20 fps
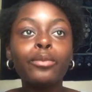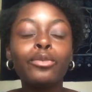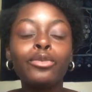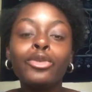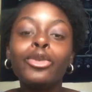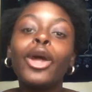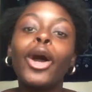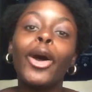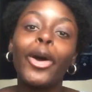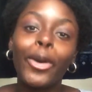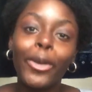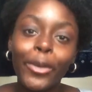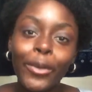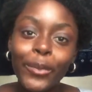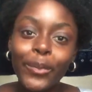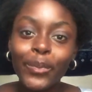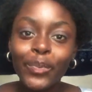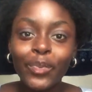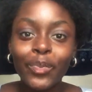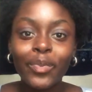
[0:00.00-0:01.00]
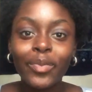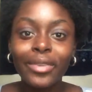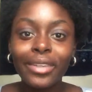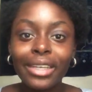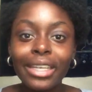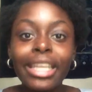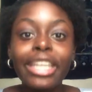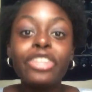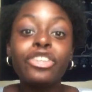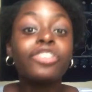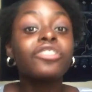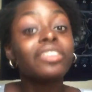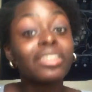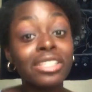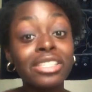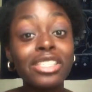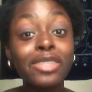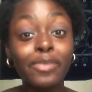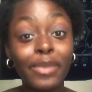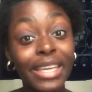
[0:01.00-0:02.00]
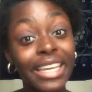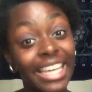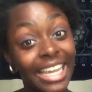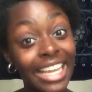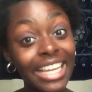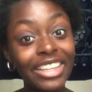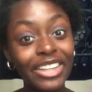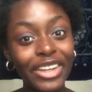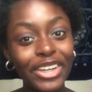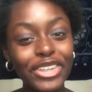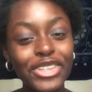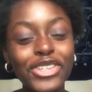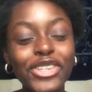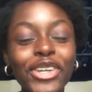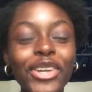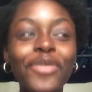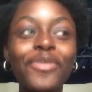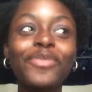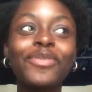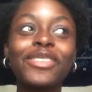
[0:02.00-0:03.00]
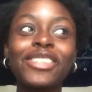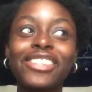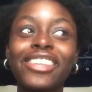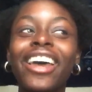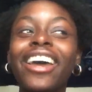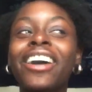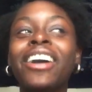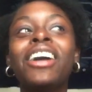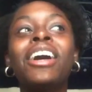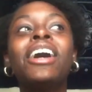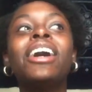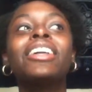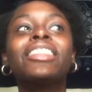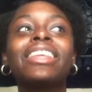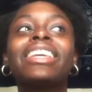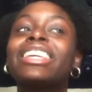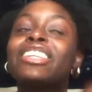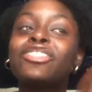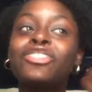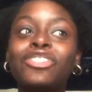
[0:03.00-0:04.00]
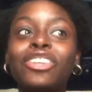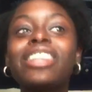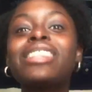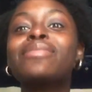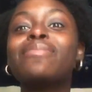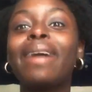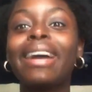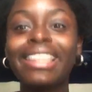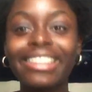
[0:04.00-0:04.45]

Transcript: No, he just doesn't speak English. It's just my